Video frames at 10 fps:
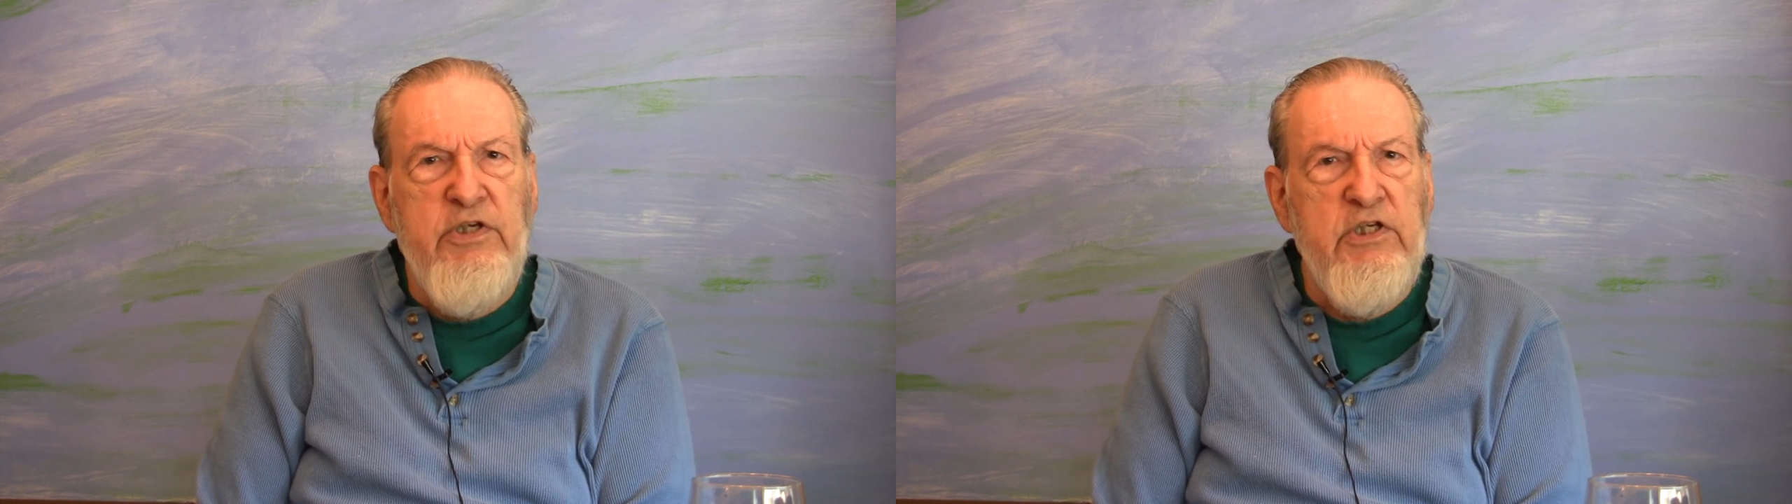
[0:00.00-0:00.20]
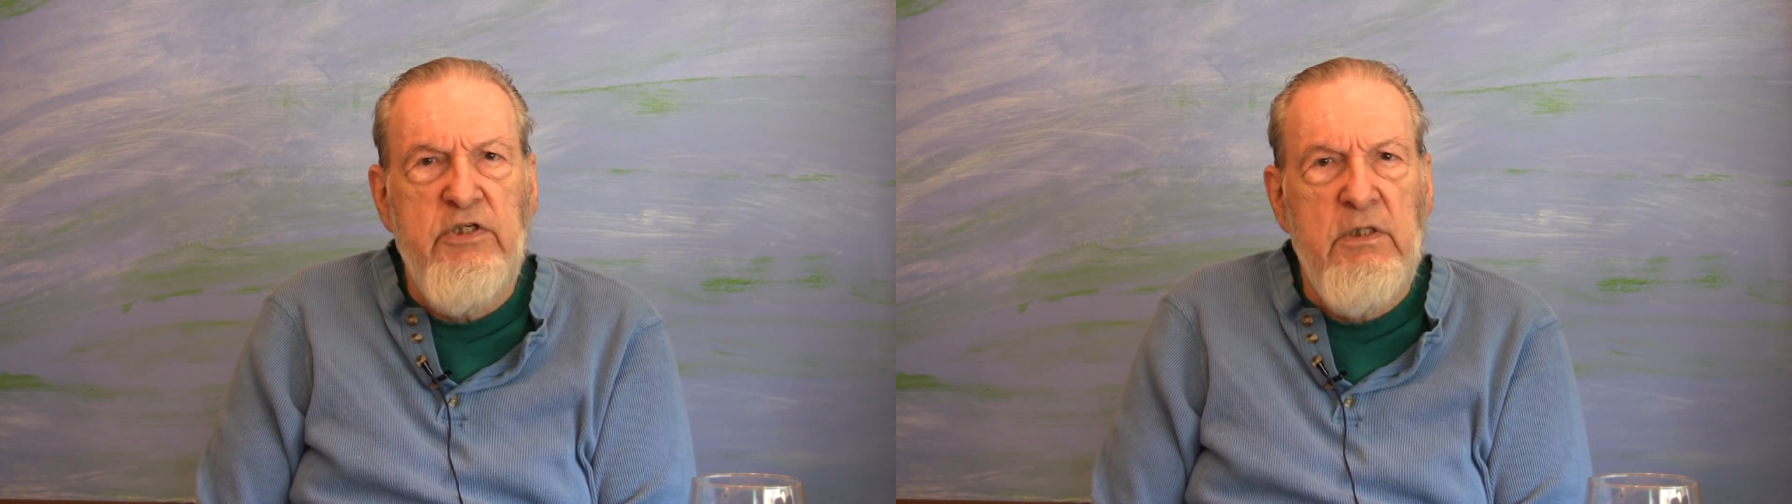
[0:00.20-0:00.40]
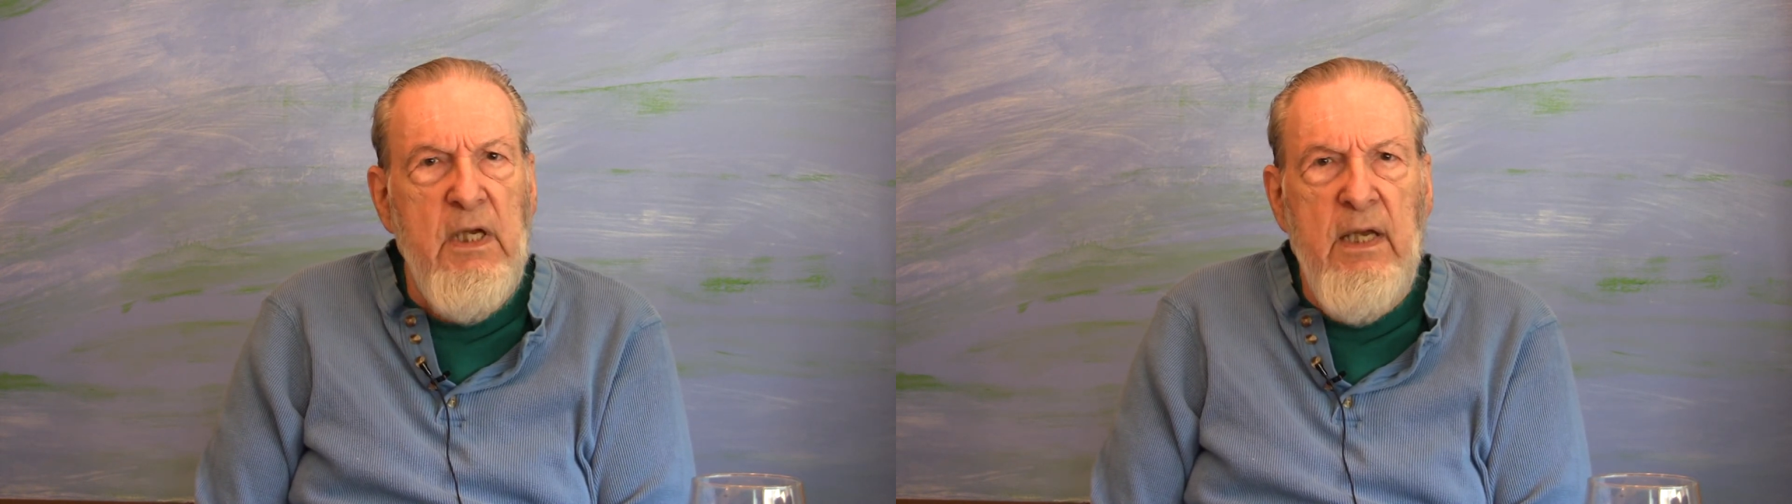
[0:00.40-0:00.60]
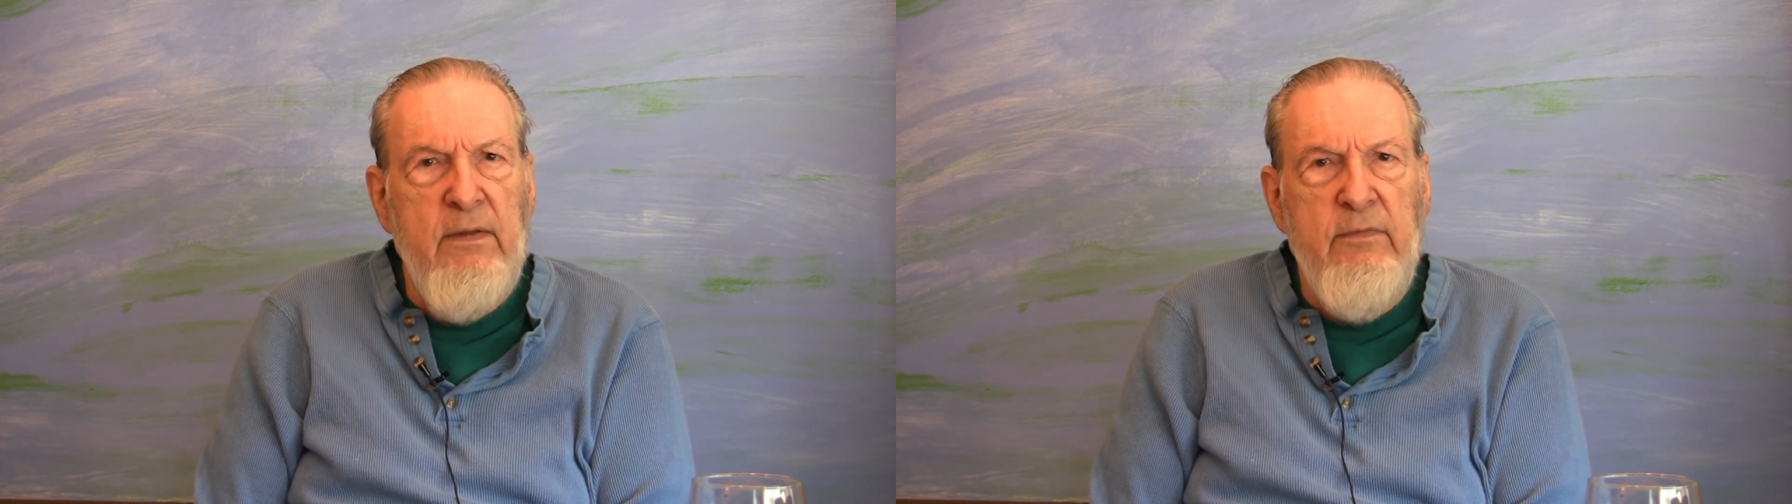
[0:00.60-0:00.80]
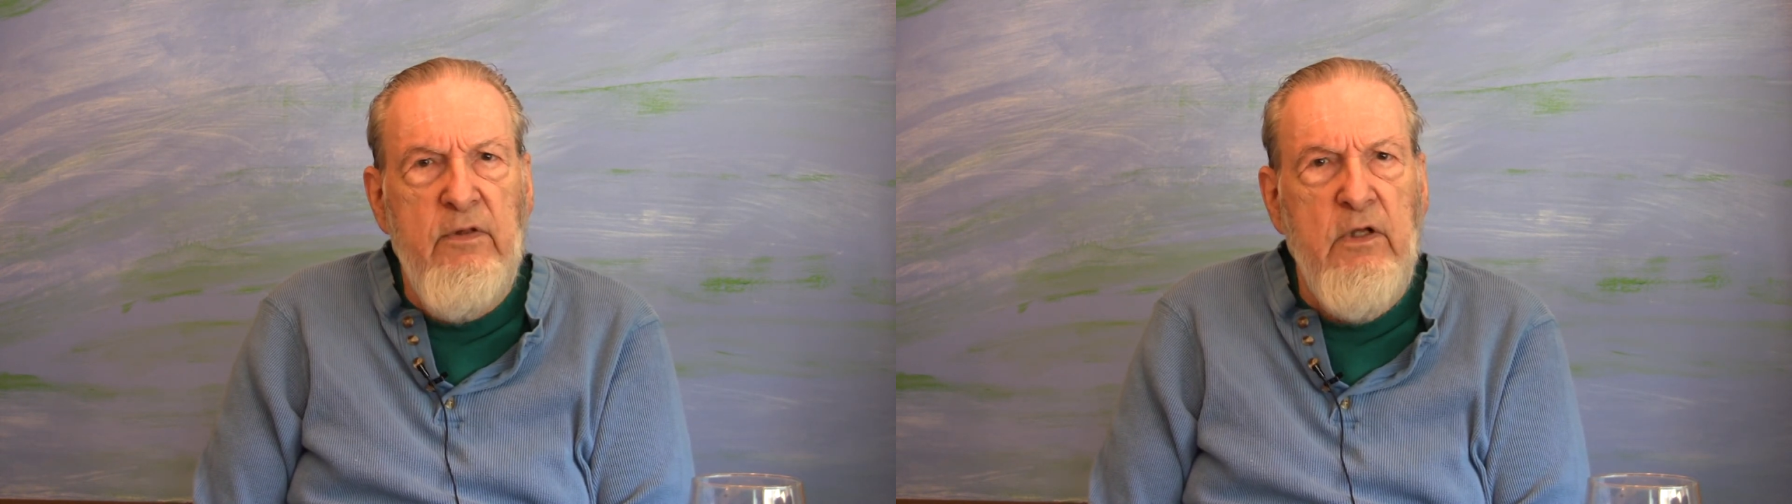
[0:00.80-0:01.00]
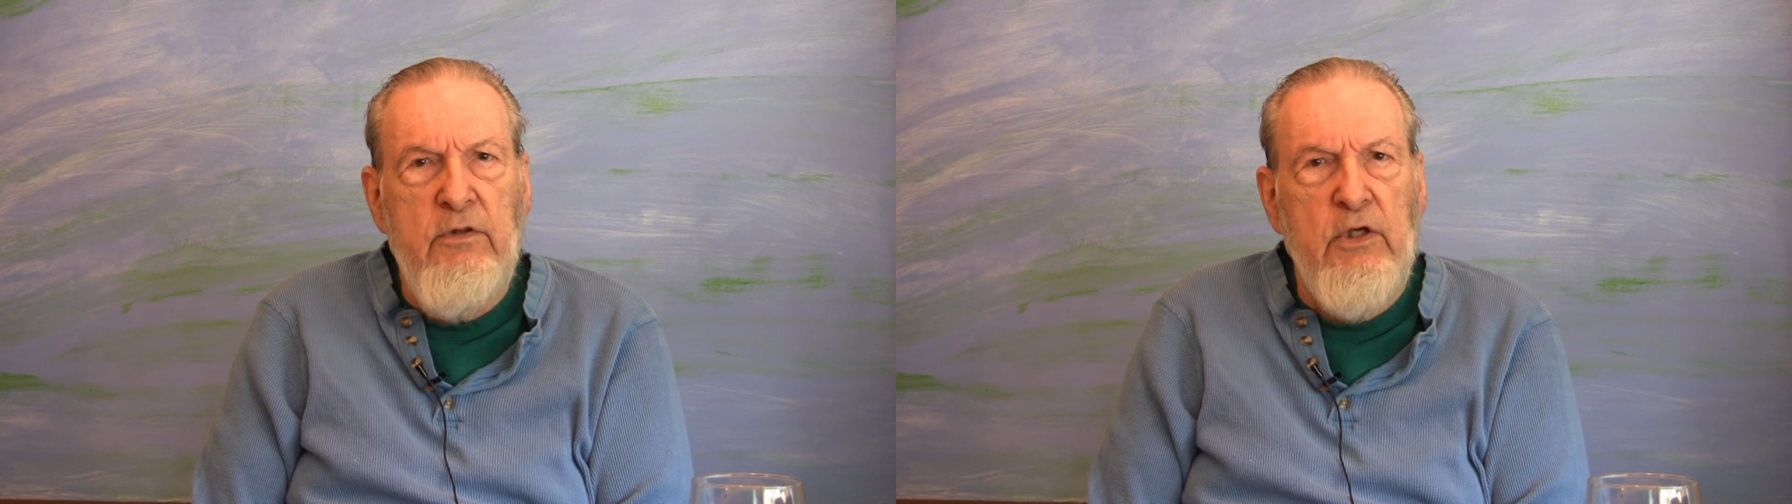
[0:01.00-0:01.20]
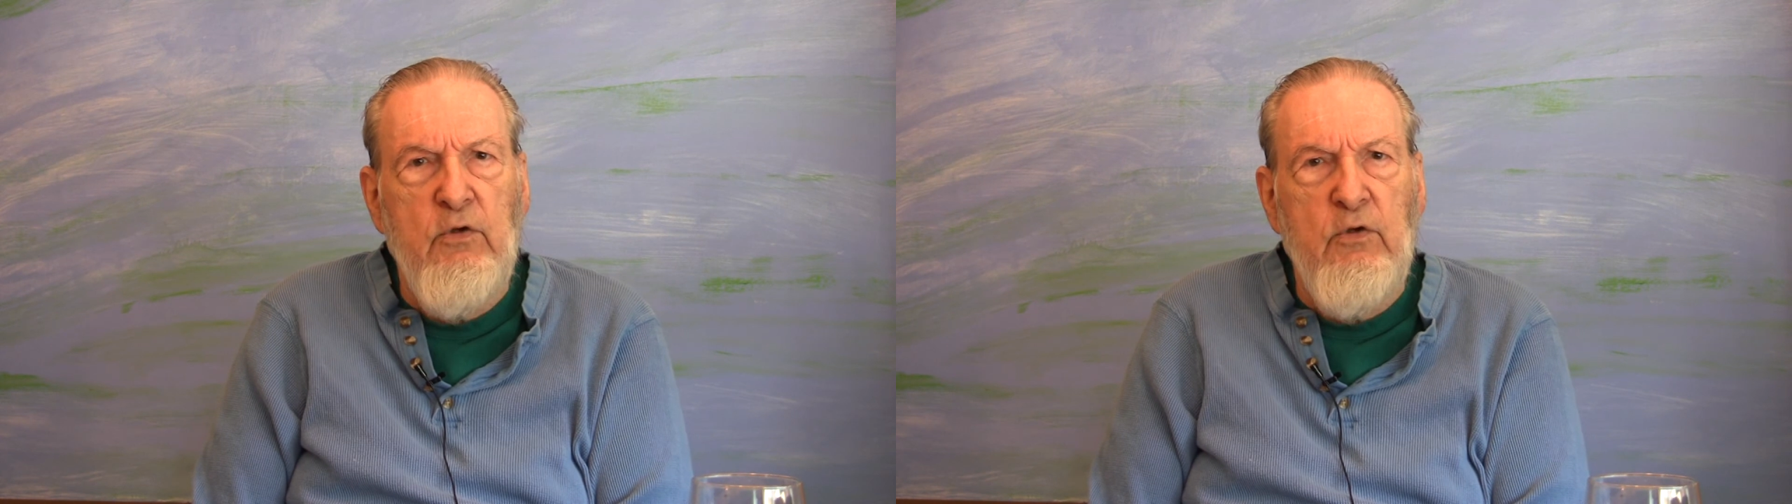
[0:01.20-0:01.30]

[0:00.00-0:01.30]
the